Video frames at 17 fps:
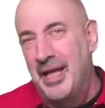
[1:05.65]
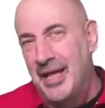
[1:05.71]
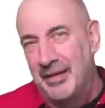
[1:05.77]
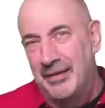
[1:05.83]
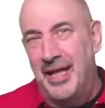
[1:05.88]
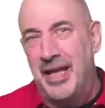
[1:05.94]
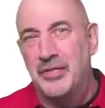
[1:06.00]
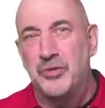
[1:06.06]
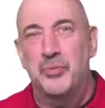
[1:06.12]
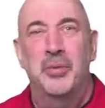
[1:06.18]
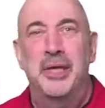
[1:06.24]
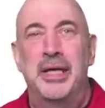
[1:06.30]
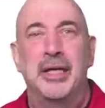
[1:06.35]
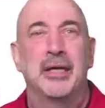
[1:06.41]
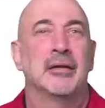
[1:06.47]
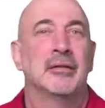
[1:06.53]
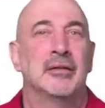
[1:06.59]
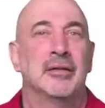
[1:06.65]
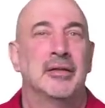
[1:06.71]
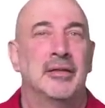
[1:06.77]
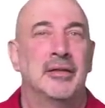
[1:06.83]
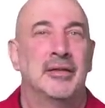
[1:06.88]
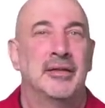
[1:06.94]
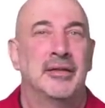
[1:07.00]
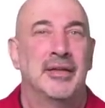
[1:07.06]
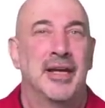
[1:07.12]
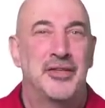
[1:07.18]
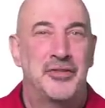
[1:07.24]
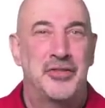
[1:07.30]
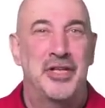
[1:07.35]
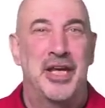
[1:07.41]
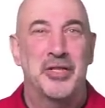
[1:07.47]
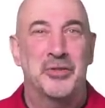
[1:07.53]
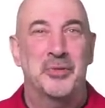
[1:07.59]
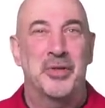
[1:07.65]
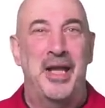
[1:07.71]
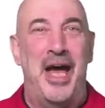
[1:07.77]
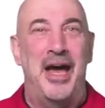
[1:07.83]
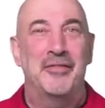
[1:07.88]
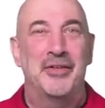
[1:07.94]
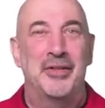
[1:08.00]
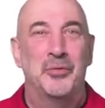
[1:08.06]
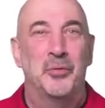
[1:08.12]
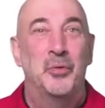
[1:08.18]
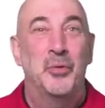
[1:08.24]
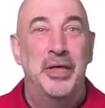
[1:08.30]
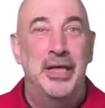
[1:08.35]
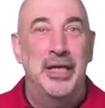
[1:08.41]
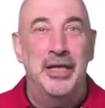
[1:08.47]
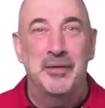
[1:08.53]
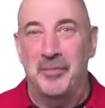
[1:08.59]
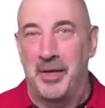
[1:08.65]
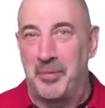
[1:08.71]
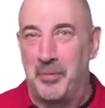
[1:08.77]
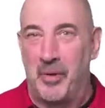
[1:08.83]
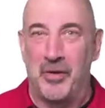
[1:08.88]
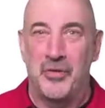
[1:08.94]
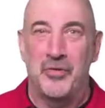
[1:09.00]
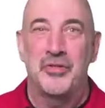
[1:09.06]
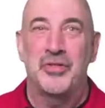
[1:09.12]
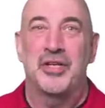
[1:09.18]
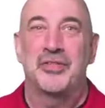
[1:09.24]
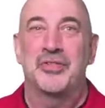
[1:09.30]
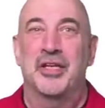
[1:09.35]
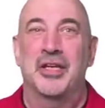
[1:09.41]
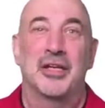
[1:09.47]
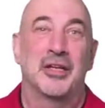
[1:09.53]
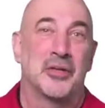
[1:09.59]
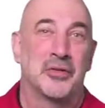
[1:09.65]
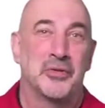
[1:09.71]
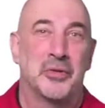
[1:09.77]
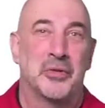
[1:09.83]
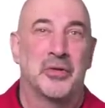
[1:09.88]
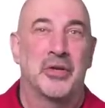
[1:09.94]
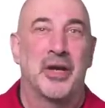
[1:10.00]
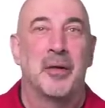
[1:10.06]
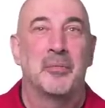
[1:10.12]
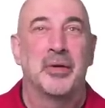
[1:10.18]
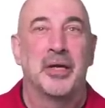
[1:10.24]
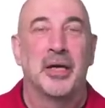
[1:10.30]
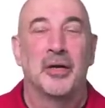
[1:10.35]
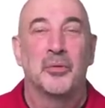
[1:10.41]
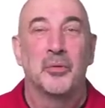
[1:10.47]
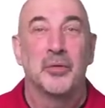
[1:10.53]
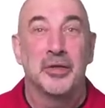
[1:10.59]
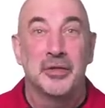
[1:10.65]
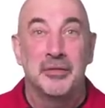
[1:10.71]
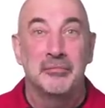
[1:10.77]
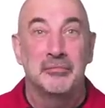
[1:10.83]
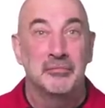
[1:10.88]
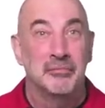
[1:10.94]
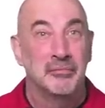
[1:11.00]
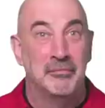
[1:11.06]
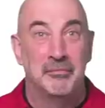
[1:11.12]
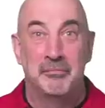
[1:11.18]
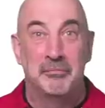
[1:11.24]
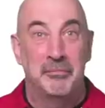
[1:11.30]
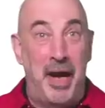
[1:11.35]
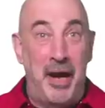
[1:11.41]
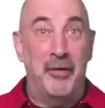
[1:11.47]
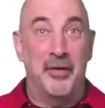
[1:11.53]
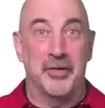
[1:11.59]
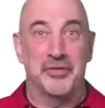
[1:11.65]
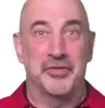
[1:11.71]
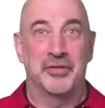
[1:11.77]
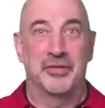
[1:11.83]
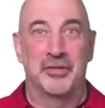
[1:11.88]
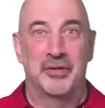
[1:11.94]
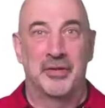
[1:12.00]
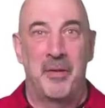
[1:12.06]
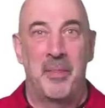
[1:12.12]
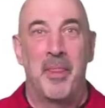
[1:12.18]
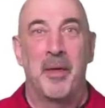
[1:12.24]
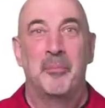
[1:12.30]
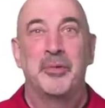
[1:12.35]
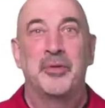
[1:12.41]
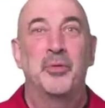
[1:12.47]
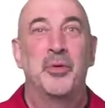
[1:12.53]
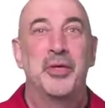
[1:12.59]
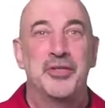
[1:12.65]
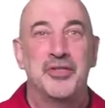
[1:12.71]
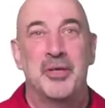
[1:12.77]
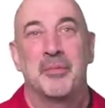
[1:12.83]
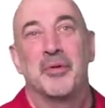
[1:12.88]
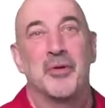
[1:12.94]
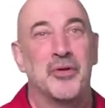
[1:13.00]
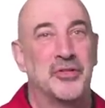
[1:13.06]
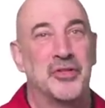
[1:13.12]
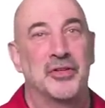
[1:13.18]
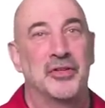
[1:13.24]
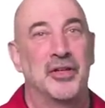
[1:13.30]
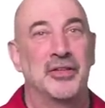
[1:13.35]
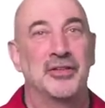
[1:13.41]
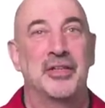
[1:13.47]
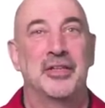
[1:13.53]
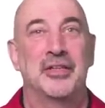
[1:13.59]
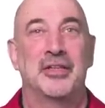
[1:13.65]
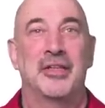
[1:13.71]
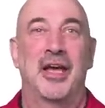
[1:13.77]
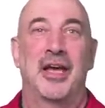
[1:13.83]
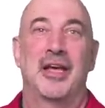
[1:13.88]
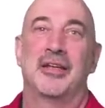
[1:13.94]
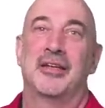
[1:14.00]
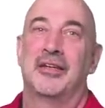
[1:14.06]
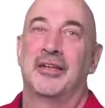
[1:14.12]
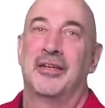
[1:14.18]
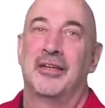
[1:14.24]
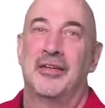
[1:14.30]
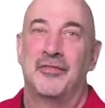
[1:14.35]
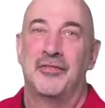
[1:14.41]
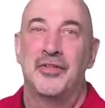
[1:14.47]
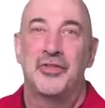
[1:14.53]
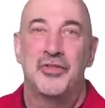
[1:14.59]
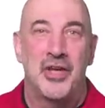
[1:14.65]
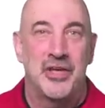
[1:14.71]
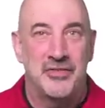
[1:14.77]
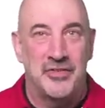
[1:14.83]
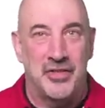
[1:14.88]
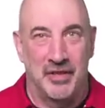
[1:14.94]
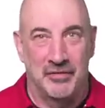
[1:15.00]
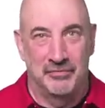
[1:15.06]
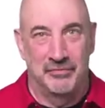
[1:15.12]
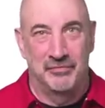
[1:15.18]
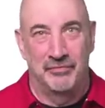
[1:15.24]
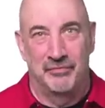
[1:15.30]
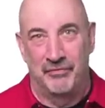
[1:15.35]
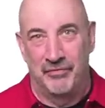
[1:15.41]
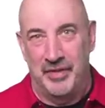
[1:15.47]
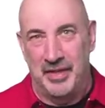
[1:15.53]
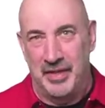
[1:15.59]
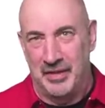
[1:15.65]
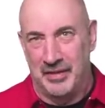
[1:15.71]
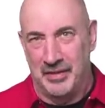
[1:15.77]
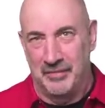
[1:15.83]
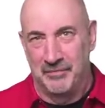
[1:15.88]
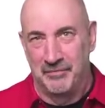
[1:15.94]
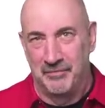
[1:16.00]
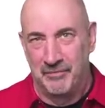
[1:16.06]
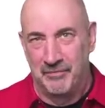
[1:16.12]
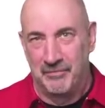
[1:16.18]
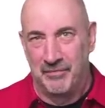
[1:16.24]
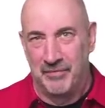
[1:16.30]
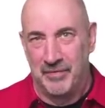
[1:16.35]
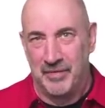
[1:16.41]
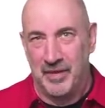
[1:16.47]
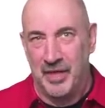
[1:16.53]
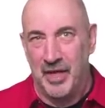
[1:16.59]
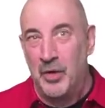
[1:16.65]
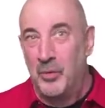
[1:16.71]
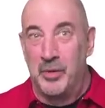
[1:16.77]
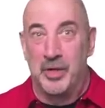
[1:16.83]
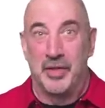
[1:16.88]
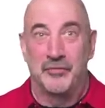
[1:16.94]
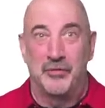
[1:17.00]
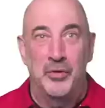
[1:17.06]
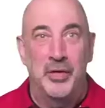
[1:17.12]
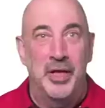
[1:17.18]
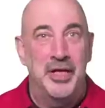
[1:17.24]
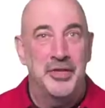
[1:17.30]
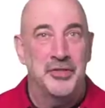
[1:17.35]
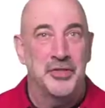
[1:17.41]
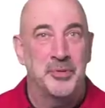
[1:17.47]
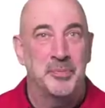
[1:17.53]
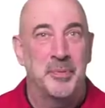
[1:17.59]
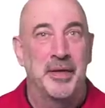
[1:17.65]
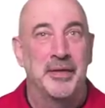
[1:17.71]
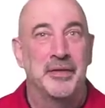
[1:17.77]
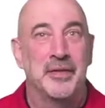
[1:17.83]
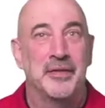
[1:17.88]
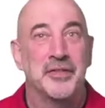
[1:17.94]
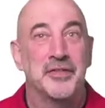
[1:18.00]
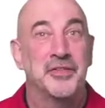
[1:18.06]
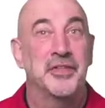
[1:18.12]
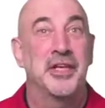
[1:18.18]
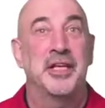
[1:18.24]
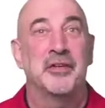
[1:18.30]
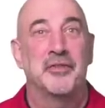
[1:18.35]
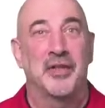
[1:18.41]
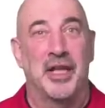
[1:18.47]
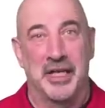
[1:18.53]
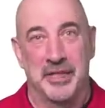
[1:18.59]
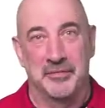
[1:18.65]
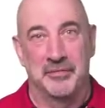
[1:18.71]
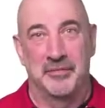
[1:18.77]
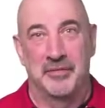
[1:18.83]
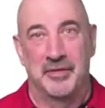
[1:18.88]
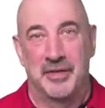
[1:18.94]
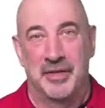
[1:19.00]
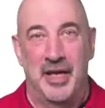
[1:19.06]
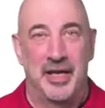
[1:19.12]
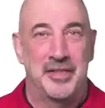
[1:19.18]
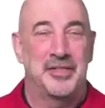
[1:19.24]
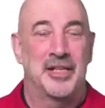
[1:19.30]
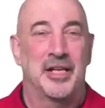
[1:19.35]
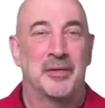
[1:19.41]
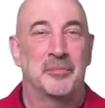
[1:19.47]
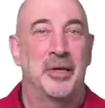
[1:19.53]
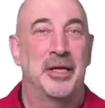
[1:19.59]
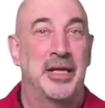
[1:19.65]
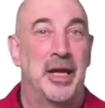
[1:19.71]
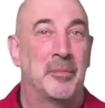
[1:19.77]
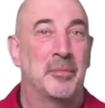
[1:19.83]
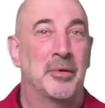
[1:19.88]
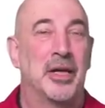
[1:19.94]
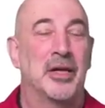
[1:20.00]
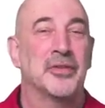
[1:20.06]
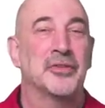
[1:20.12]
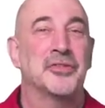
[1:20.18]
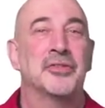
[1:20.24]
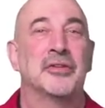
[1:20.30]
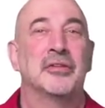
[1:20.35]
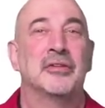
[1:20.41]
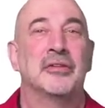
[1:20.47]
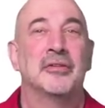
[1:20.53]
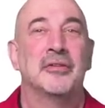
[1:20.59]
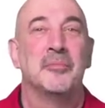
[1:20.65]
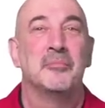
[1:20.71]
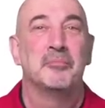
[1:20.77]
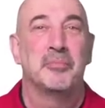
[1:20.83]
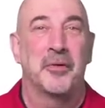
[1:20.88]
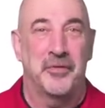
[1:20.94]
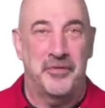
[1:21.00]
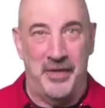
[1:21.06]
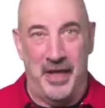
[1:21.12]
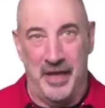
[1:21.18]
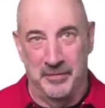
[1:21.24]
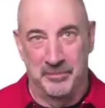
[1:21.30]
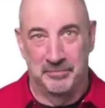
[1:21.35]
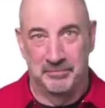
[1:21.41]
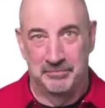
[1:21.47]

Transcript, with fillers: Last week, as chance would have it, we, my partner Jessica and our daughter Gabrielle, were in Paris between seminars in London and Vincenza, Italy. We had a few days to spend in the City of Light and celebrate Gabrielle's birthday.